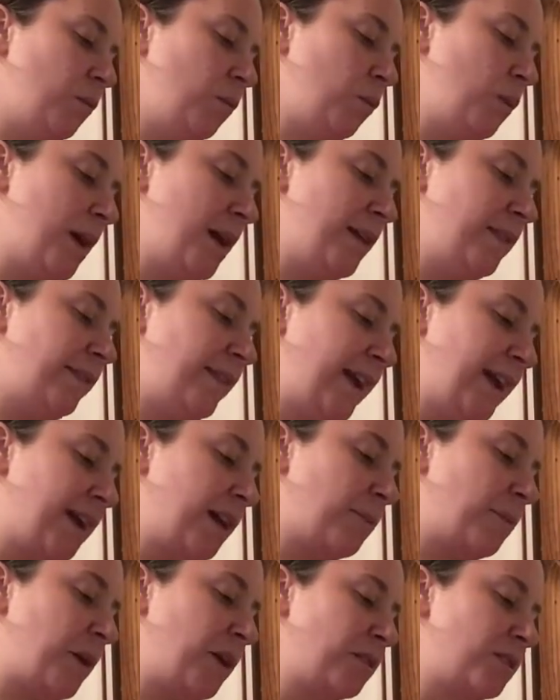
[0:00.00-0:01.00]
what
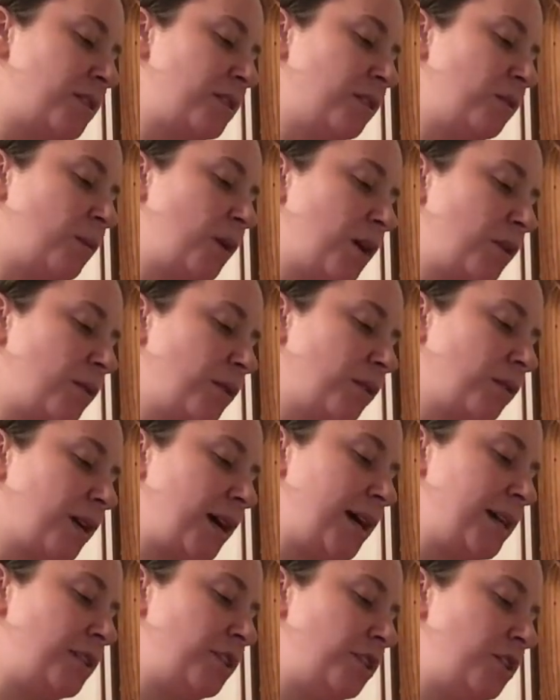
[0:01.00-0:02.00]
their personal walk with
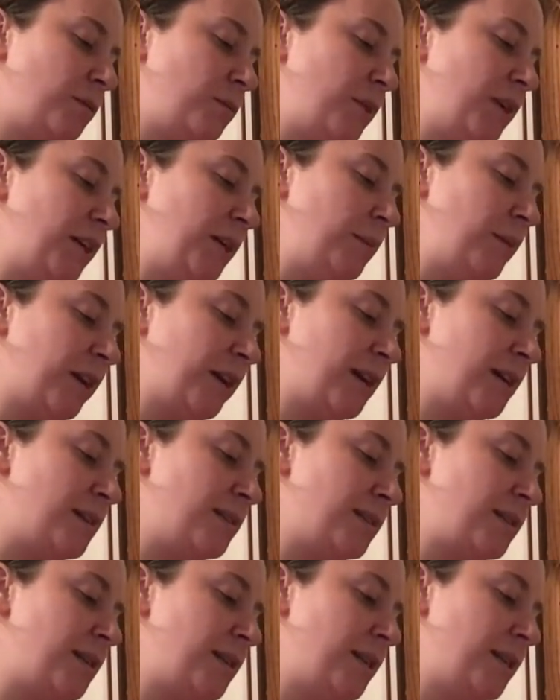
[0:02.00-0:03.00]
Christ should be,
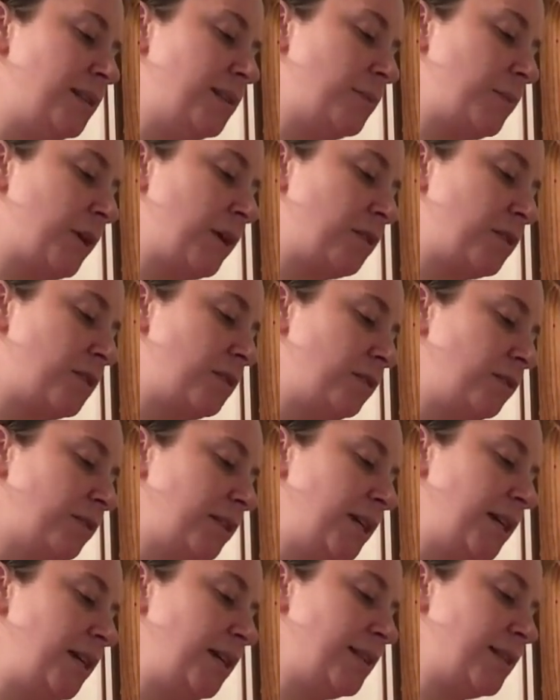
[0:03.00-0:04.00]
because it is a personal
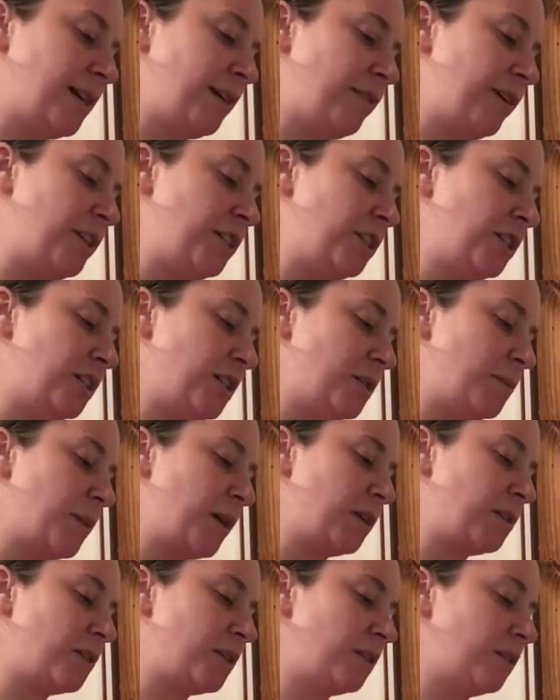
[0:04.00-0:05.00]
thing. Salvation is
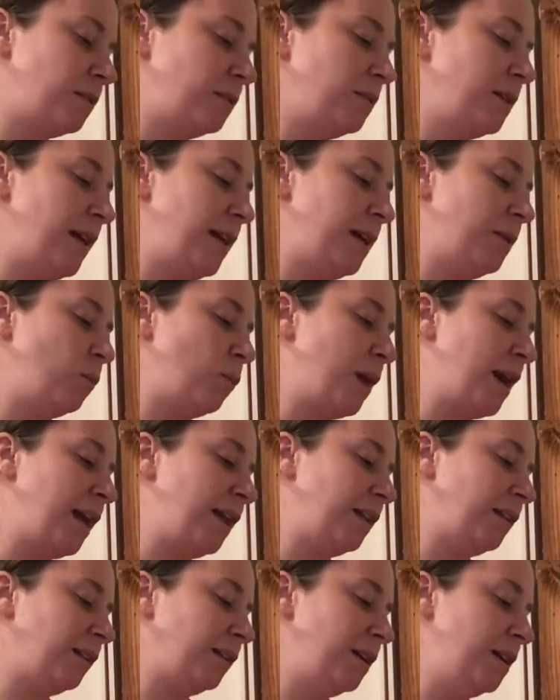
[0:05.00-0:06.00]
personal. And
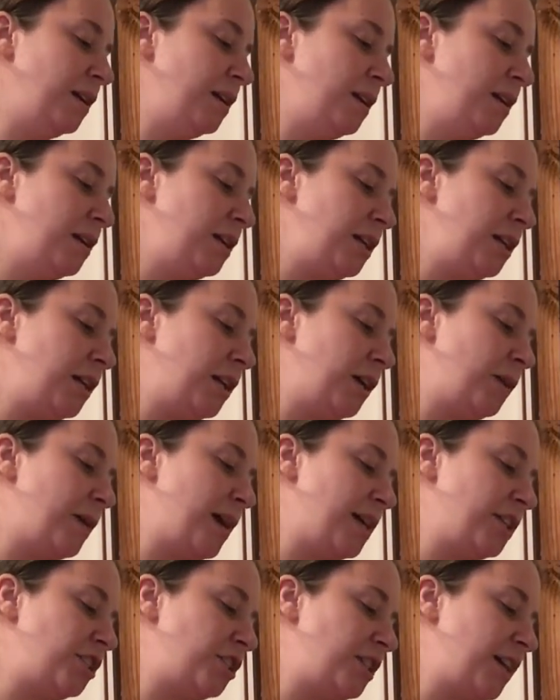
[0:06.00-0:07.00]
while, you know,
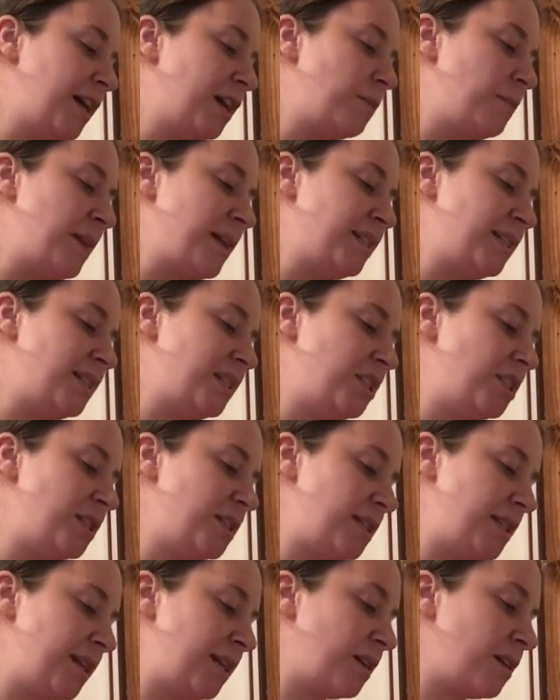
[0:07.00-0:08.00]
I share
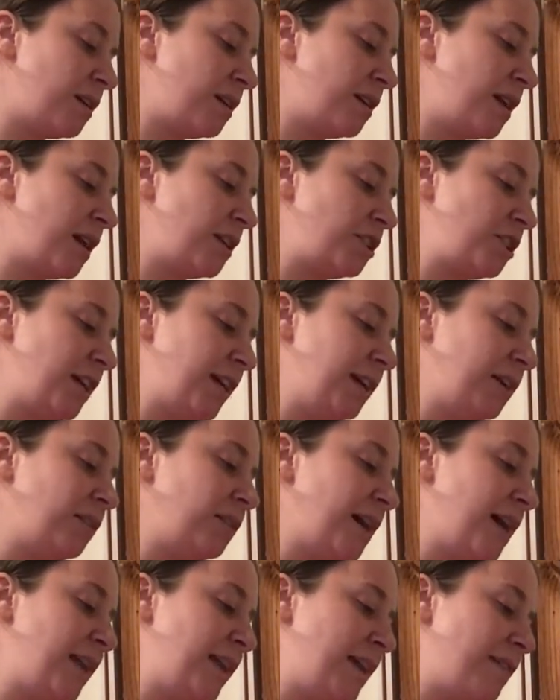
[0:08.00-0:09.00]
messages here on our
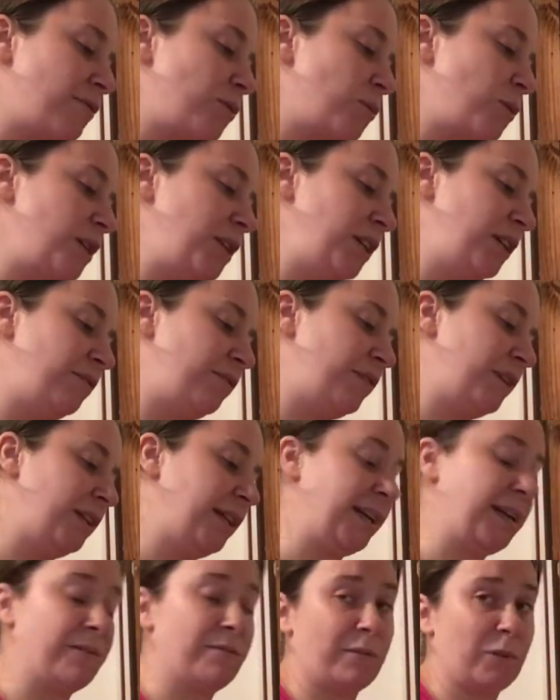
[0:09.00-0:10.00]
channel, I never want you to feel
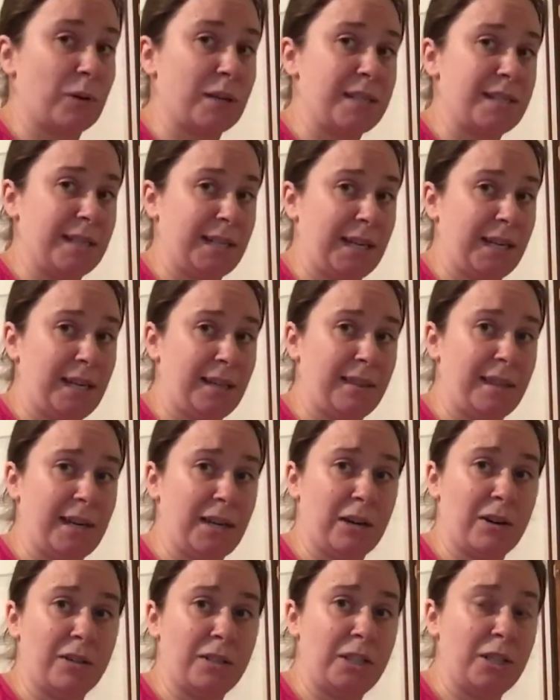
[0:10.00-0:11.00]
like I'm forcing
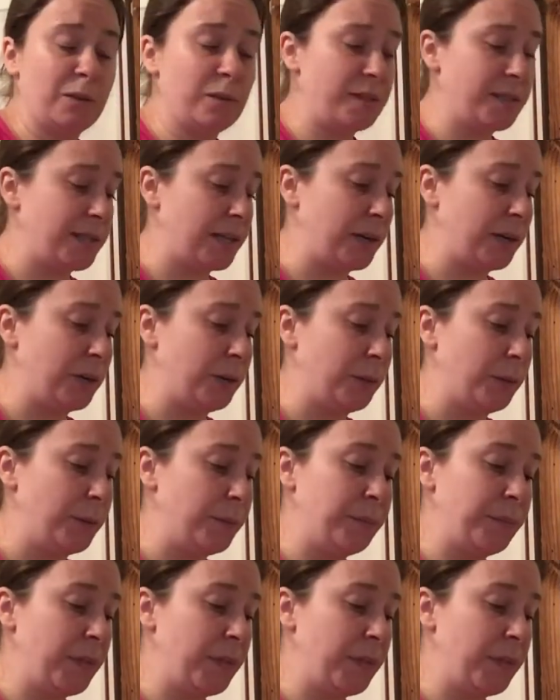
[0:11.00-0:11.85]
anything on you. So,